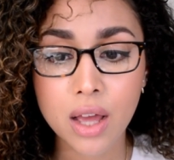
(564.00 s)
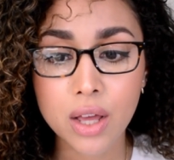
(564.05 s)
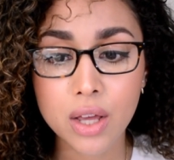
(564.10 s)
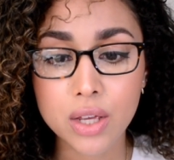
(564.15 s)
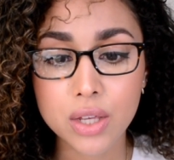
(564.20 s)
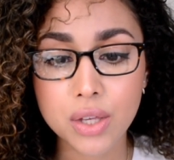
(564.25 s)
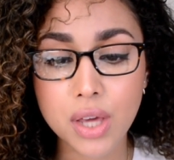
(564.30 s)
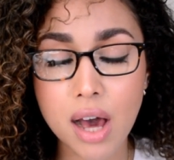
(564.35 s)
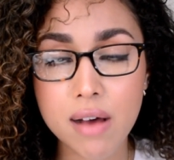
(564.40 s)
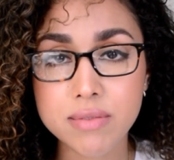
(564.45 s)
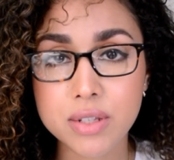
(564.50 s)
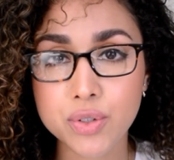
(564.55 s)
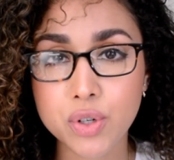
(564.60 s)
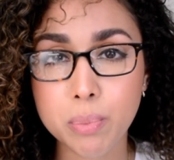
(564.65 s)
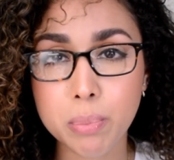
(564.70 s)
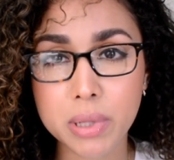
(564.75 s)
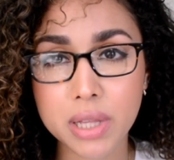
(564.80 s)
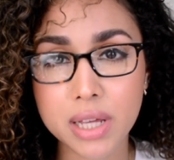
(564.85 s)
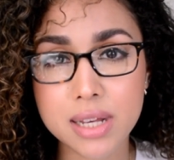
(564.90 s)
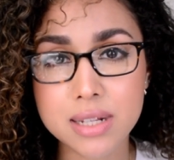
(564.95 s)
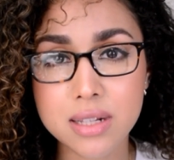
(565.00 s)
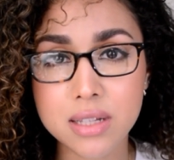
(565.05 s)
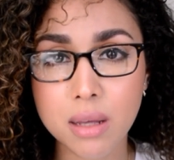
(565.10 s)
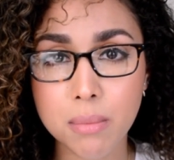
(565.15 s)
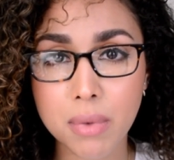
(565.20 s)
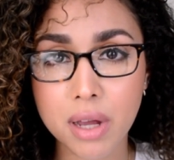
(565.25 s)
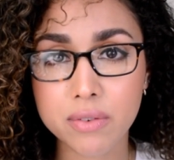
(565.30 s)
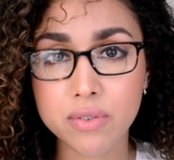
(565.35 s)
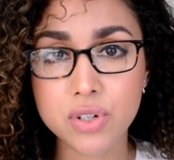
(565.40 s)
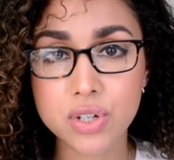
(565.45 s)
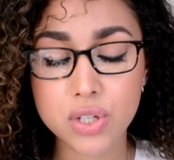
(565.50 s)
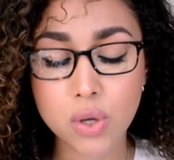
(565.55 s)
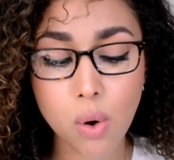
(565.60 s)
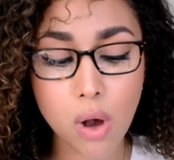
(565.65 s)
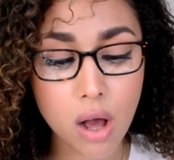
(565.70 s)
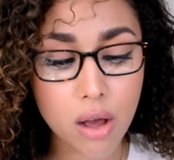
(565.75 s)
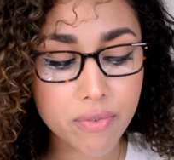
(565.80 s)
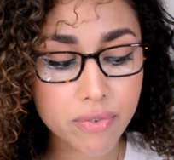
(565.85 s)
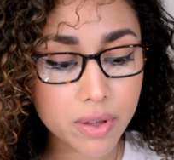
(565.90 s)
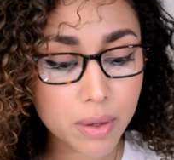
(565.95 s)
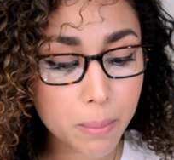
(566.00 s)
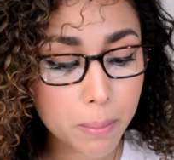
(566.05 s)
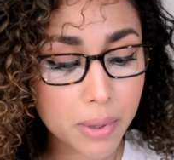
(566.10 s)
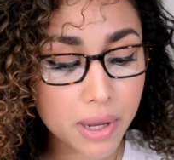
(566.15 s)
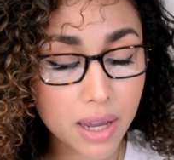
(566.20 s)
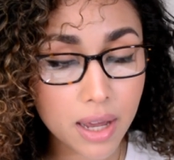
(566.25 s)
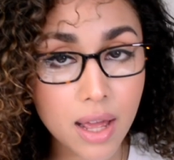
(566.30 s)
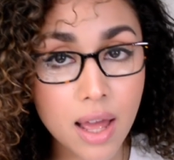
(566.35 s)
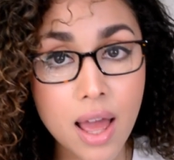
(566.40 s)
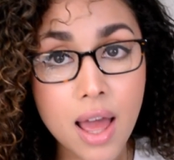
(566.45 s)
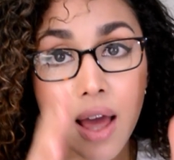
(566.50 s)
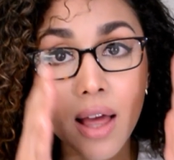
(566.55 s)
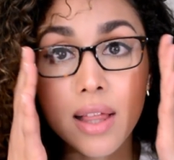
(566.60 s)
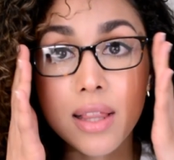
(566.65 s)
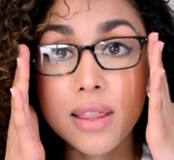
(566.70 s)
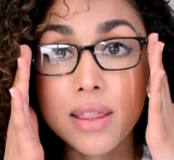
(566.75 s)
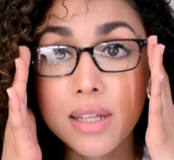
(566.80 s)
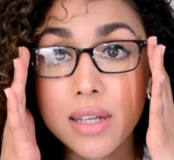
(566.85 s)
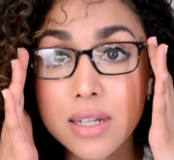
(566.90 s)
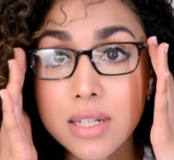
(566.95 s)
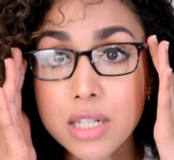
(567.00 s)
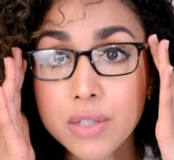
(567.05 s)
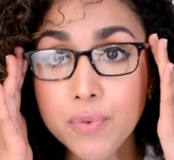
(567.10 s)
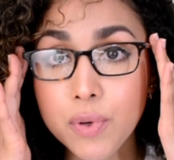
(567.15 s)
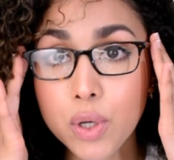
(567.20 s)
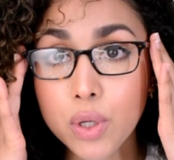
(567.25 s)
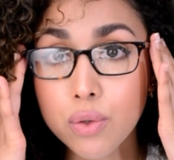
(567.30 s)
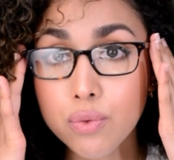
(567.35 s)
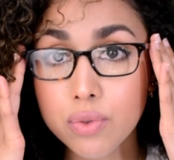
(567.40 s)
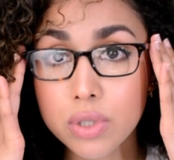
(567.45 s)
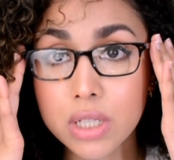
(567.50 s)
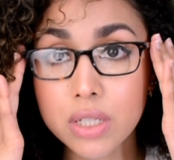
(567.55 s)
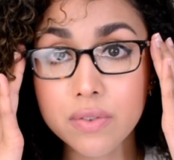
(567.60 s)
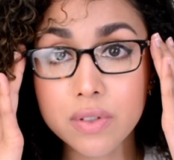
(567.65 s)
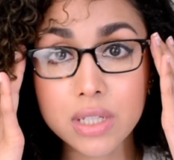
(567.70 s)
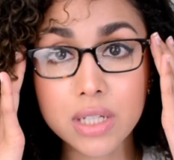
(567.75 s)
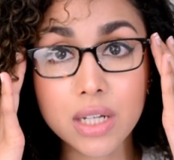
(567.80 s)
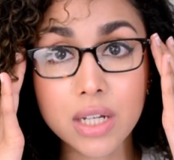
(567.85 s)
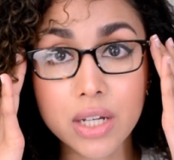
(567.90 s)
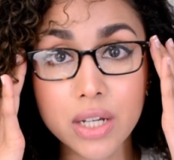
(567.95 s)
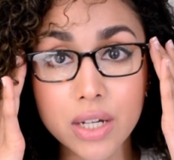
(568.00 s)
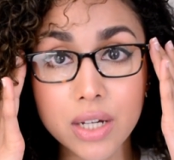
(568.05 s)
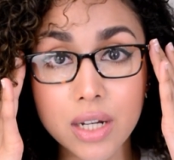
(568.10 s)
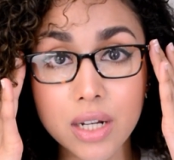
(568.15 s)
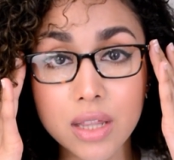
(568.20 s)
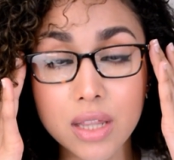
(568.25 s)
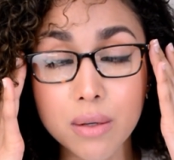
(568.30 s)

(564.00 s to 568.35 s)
you have to replace them ever so often, but these feel really good.